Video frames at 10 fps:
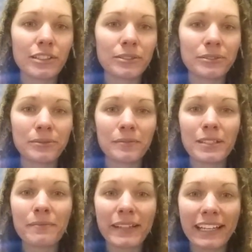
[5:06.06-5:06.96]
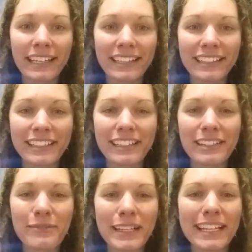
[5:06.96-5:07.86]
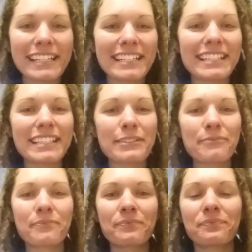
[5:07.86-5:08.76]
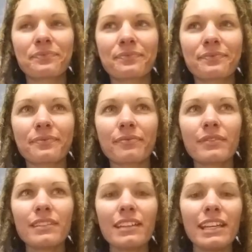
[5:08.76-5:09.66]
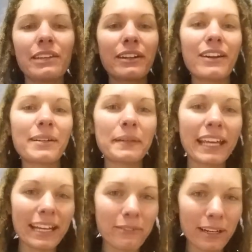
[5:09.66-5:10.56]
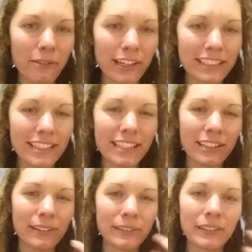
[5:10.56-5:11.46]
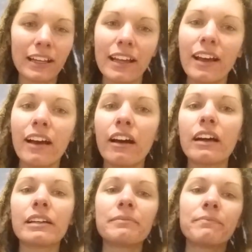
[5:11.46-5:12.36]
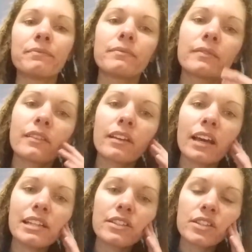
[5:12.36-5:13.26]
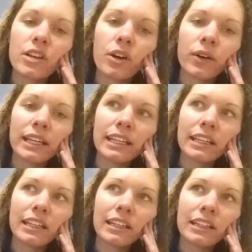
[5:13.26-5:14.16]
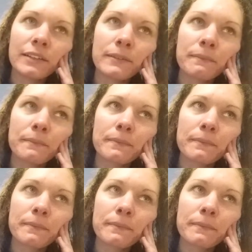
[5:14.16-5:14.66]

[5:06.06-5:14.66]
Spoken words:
to me, because he would already be getting what he wants, you know. And so in